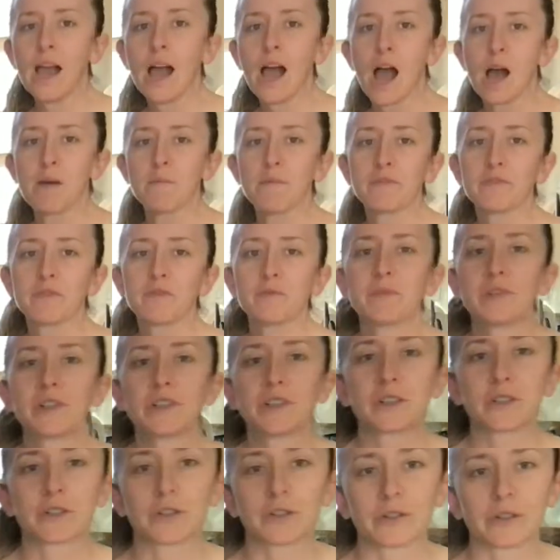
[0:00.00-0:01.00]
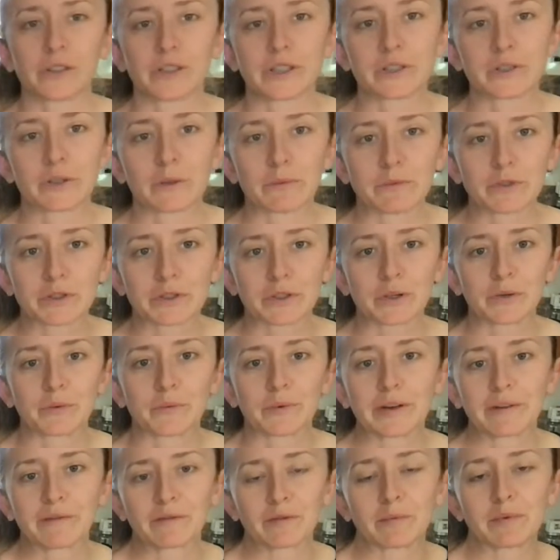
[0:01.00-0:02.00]
I'm a few minutes early, so I'm just going to
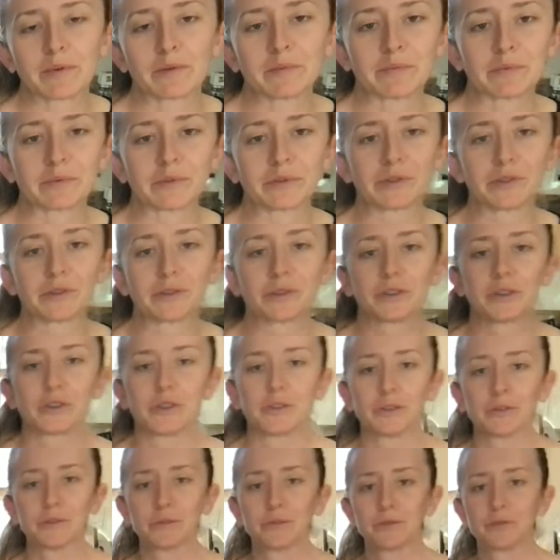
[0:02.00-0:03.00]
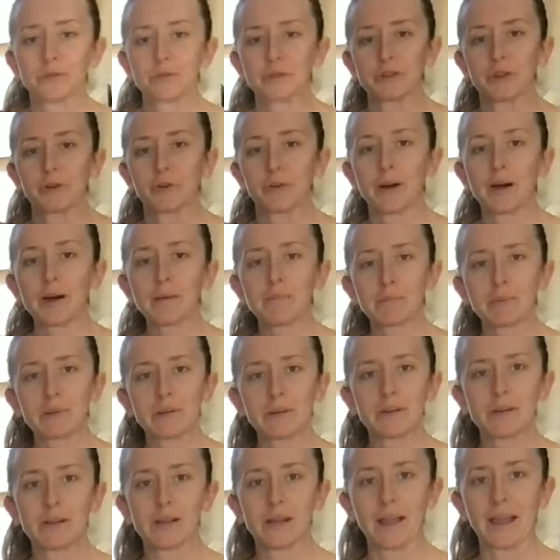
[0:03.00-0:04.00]
wait for people to show up.
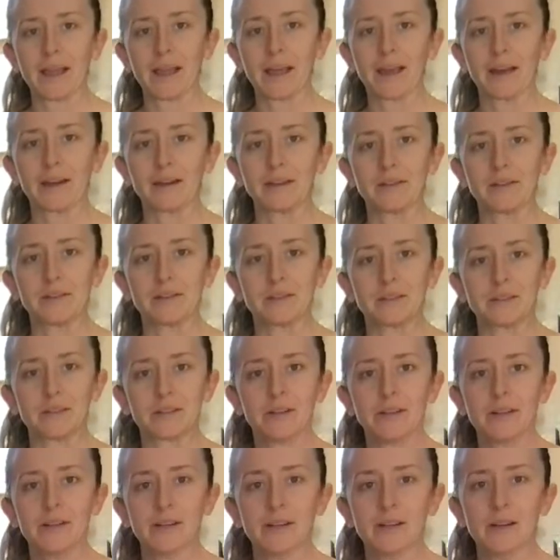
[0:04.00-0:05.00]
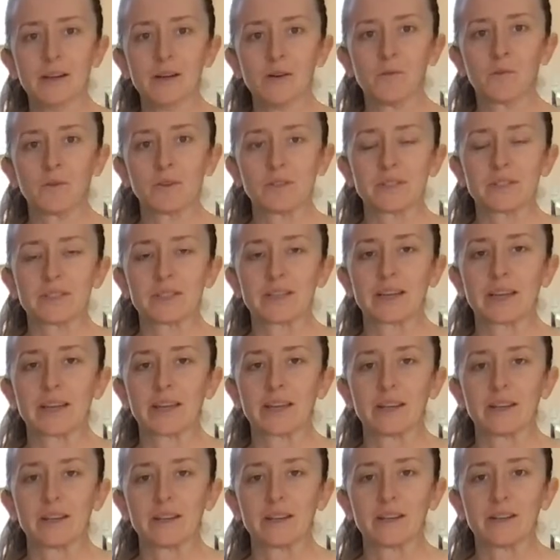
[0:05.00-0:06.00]
And once
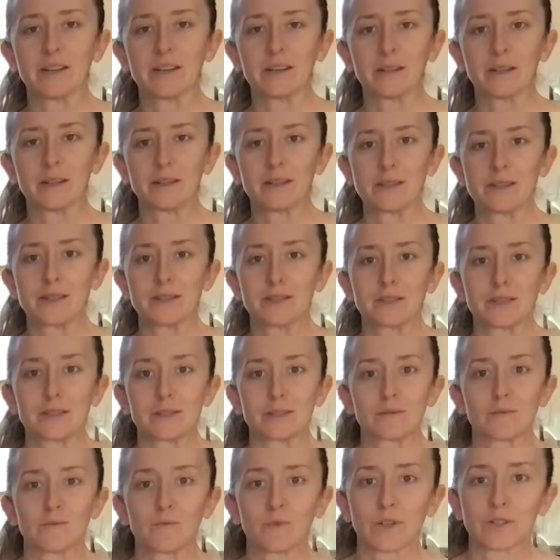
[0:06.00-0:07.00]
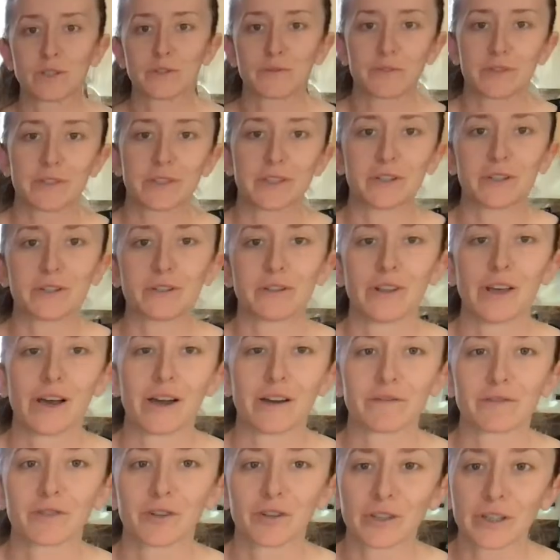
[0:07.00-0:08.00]
again, this is What's for Dinner
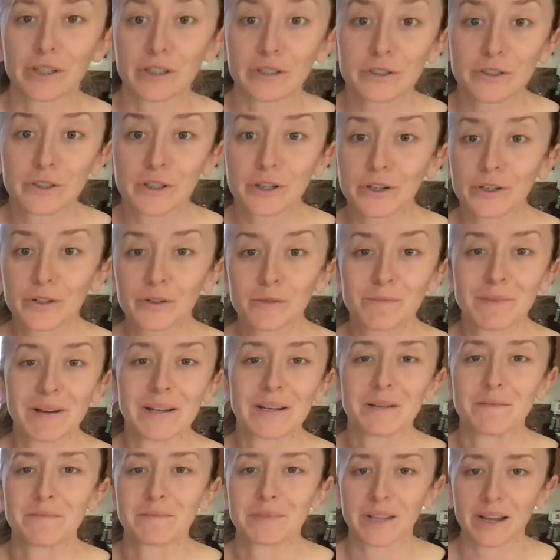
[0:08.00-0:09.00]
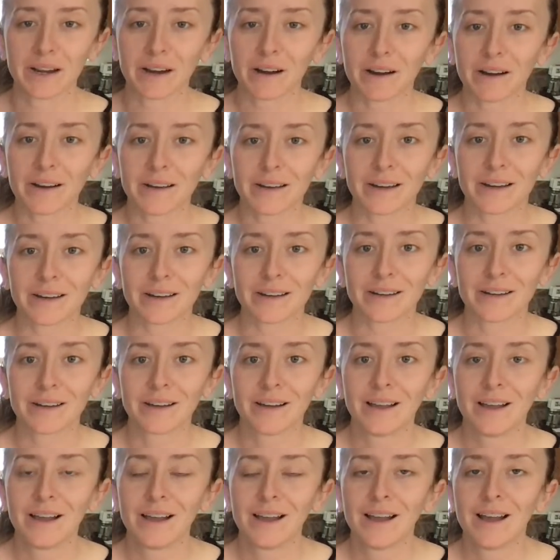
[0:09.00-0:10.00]
live cooking show. My name's Erica.
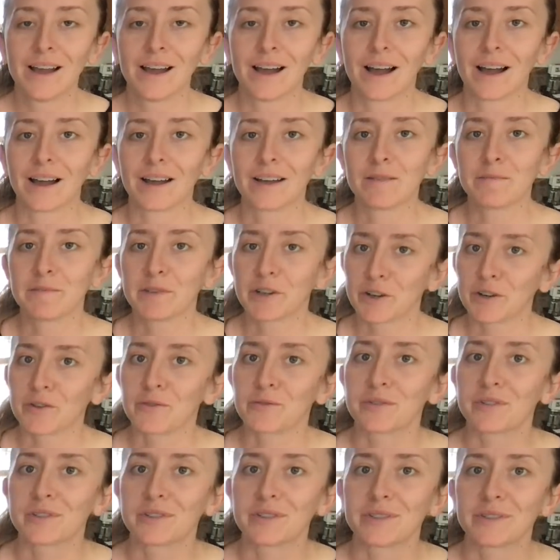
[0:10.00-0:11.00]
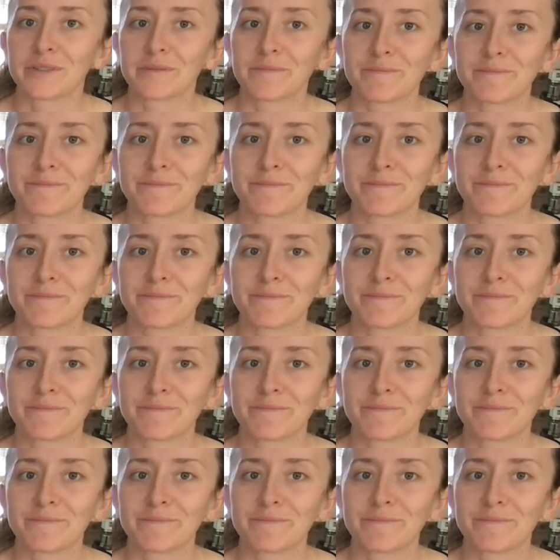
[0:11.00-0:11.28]
I am your host.